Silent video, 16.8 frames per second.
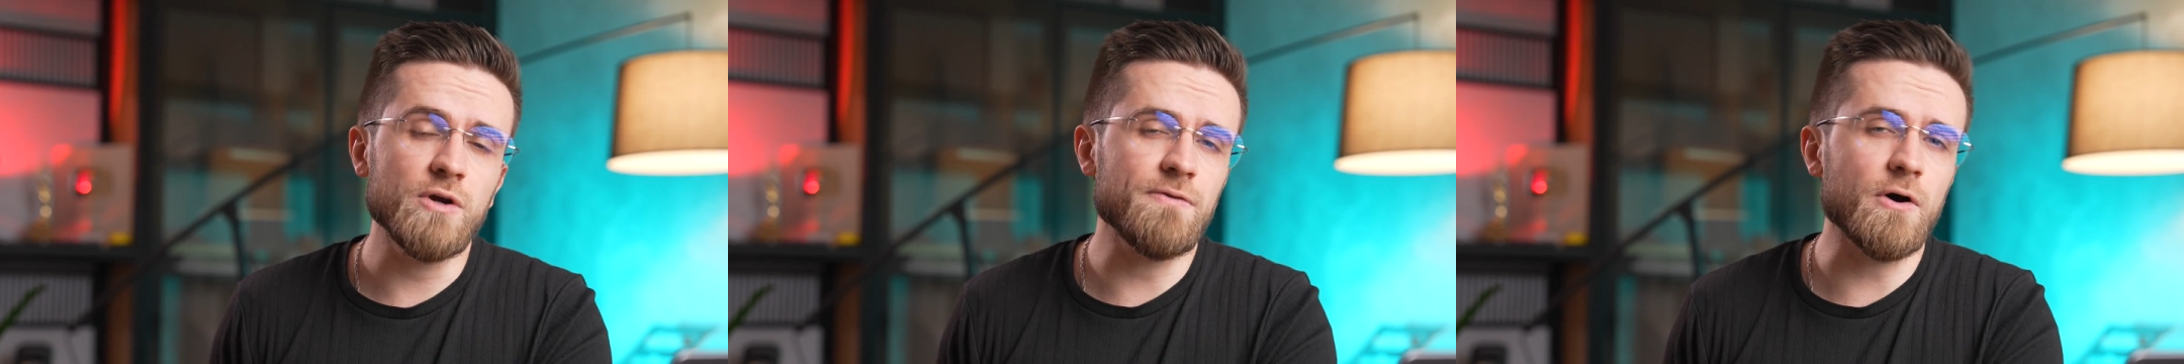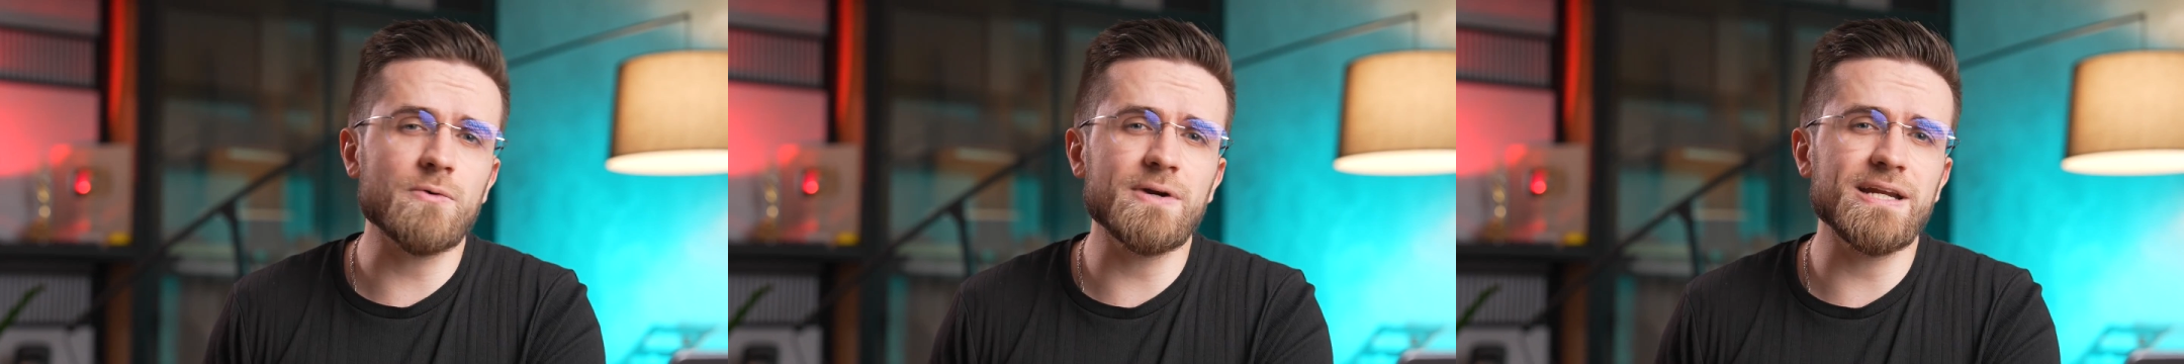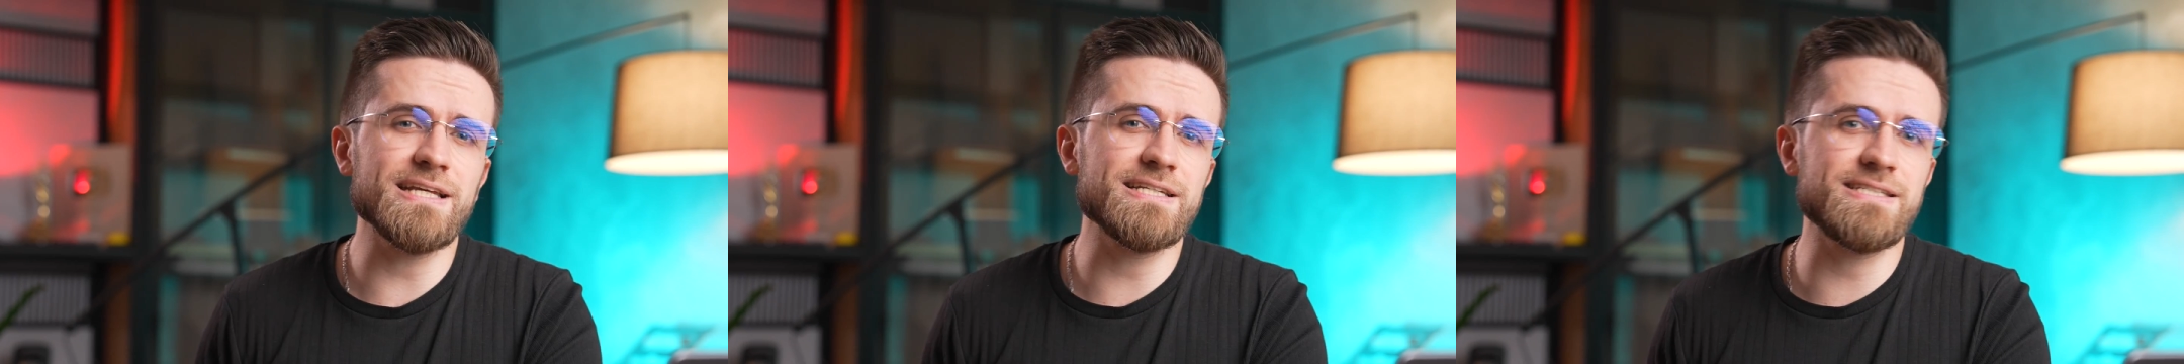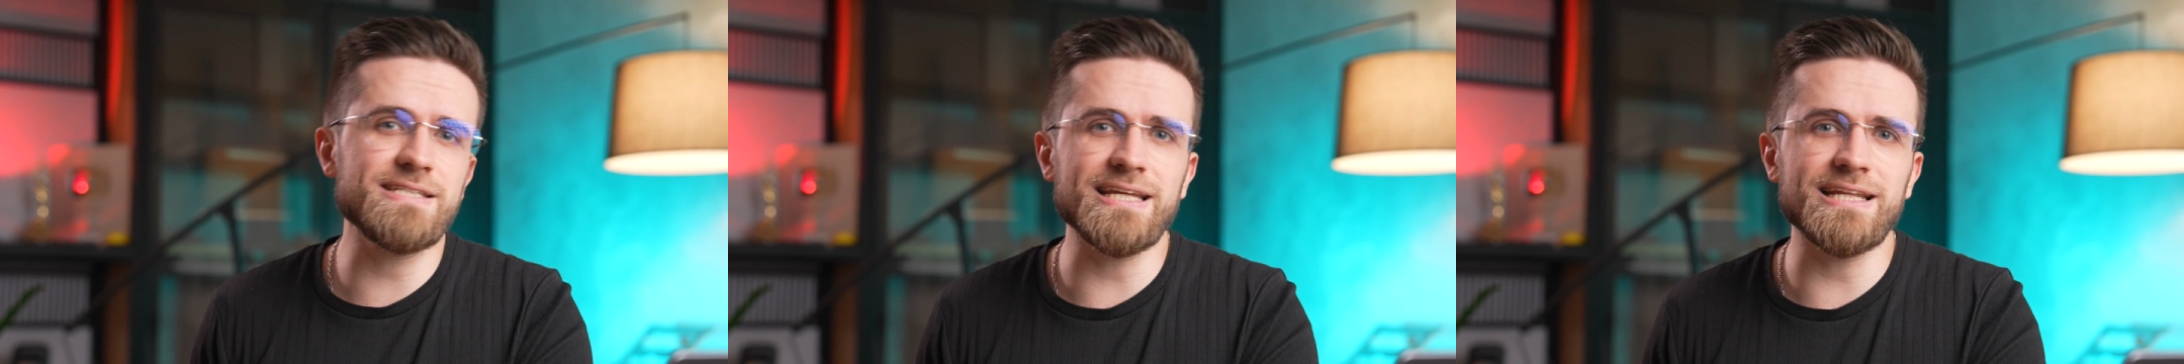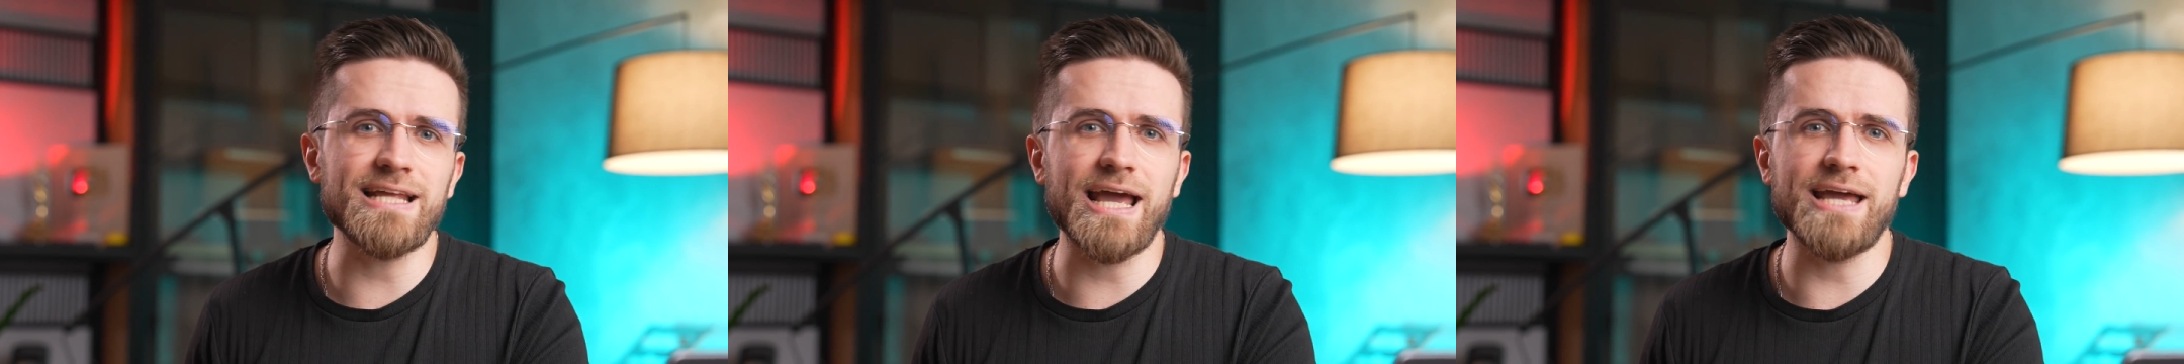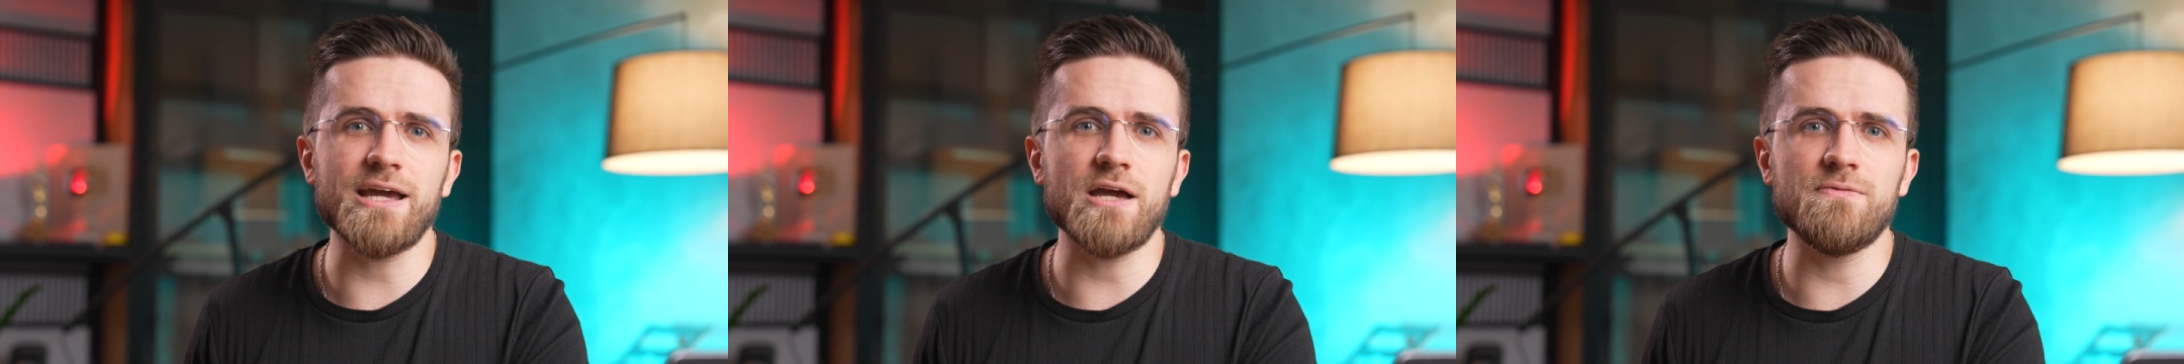we've already seen
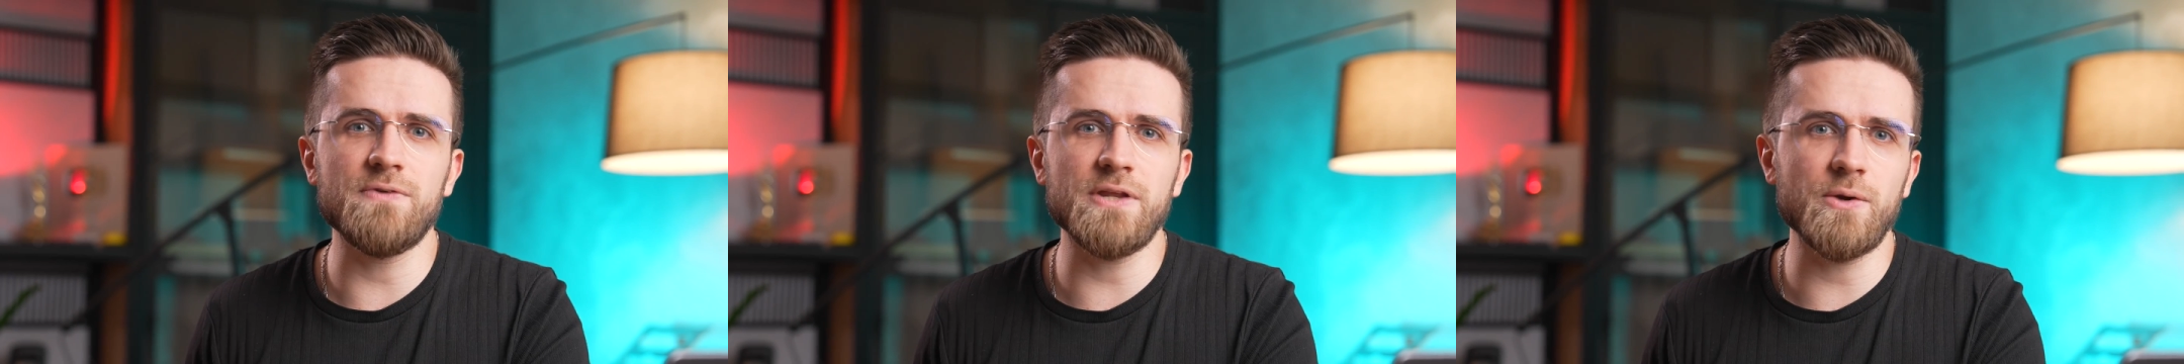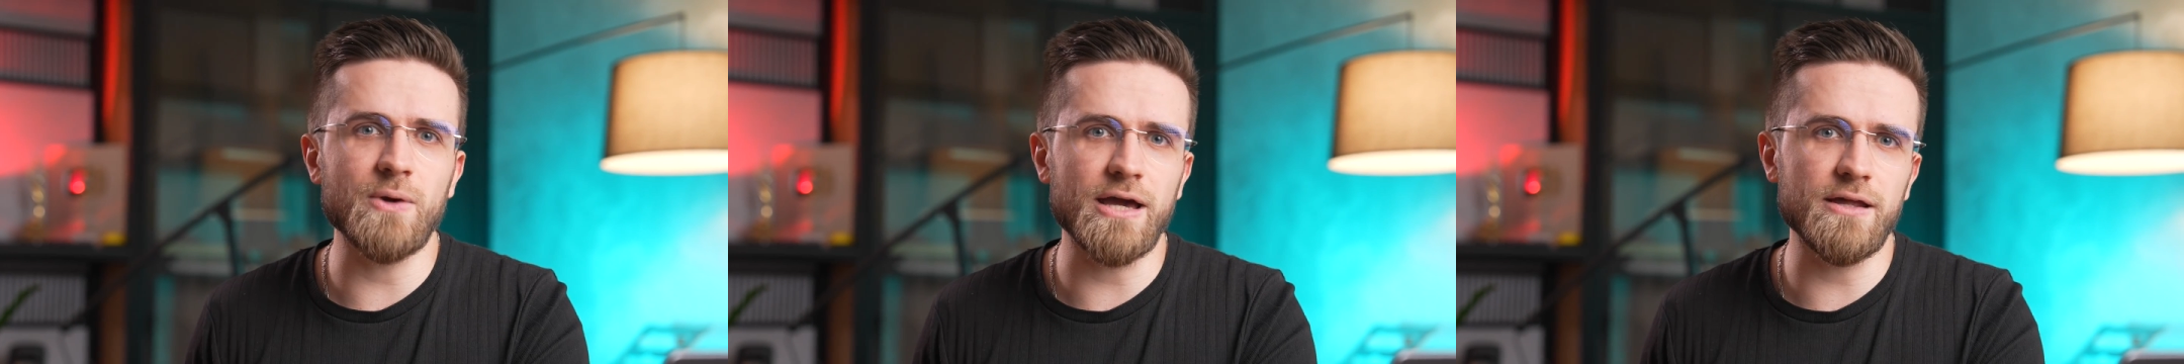A I video